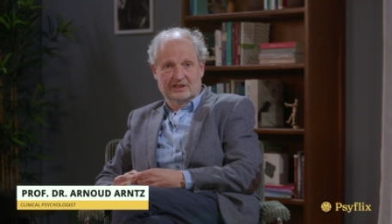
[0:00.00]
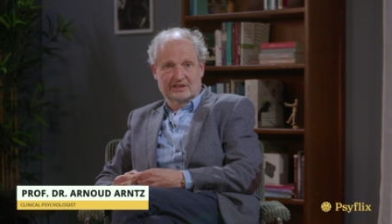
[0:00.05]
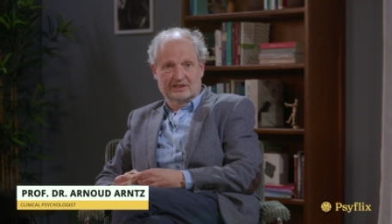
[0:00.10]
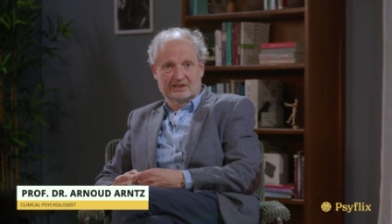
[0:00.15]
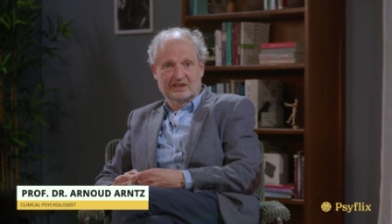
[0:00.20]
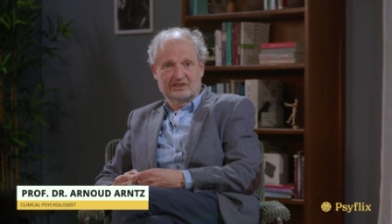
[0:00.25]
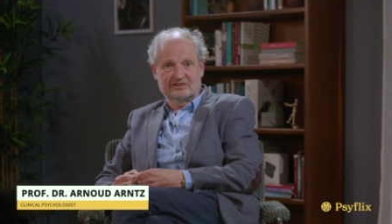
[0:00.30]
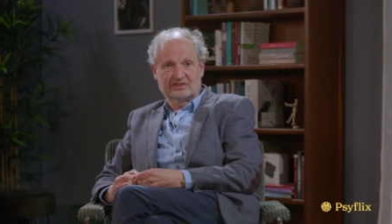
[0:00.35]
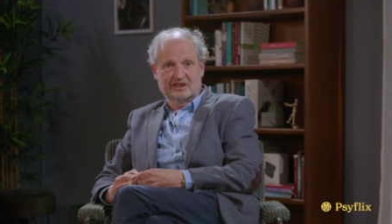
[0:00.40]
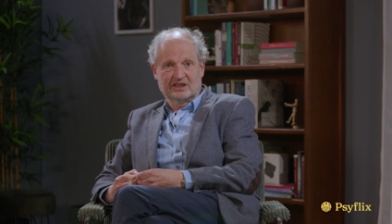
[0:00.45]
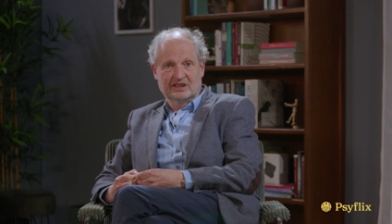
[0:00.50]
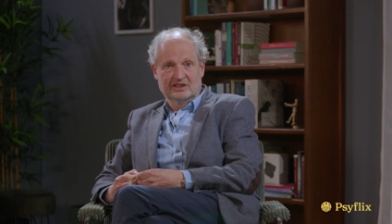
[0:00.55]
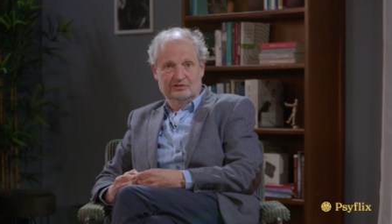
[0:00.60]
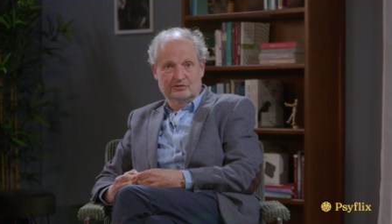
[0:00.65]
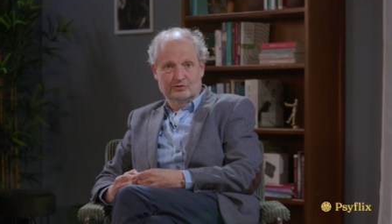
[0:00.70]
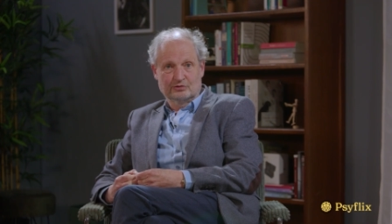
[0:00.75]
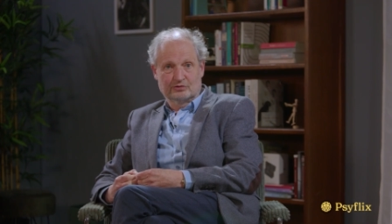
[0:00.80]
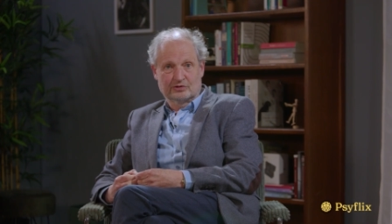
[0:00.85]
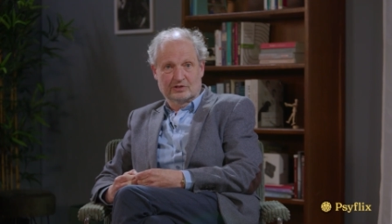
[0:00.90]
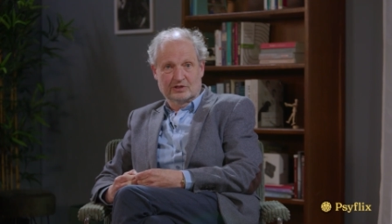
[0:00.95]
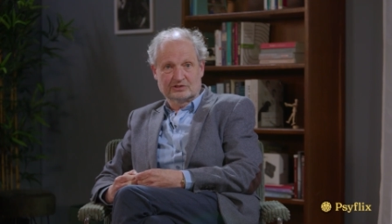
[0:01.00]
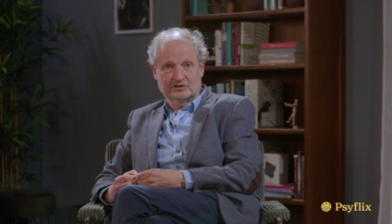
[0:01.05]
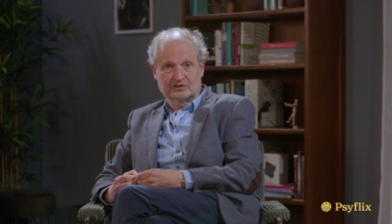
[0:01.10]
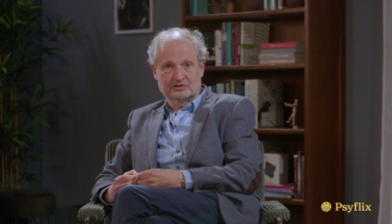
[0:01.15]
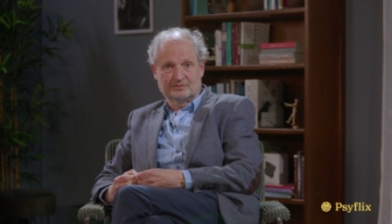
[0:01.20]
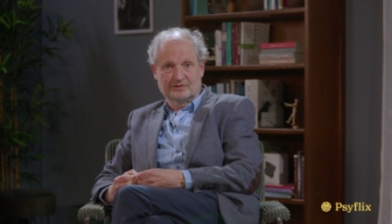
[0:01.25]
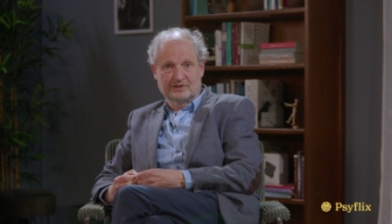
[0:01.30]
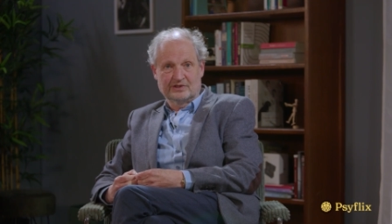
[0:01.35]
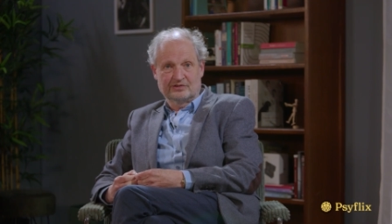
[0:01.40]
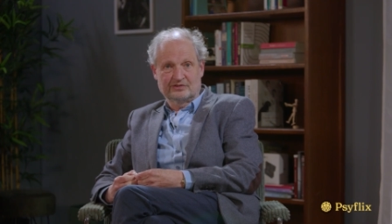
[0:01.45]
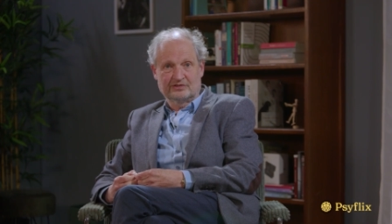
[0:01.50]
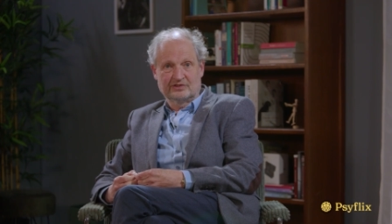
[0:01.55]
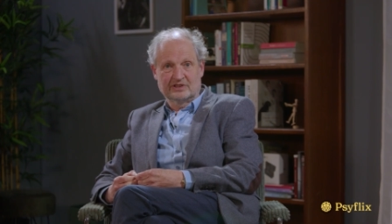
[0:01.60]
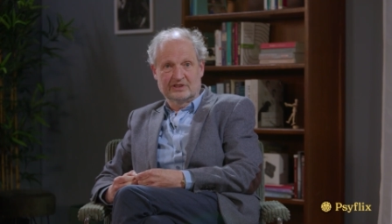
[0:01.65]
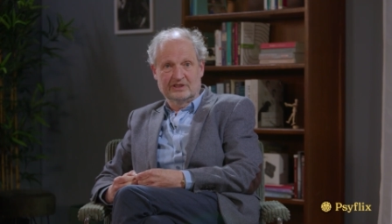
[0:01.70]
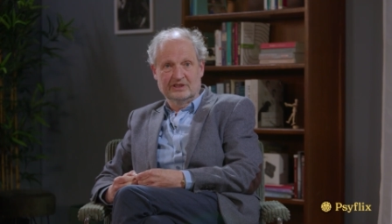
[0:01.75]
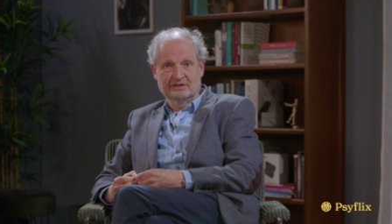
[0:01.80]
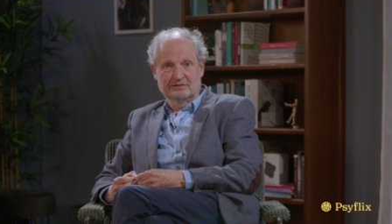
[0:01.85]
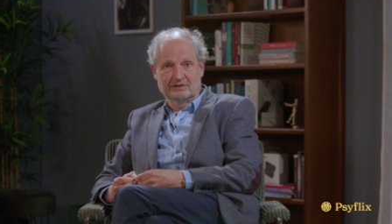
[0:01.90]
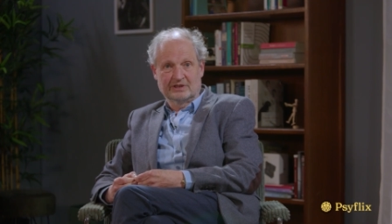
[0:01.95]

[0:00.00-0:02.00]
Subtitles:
getting into touch with the here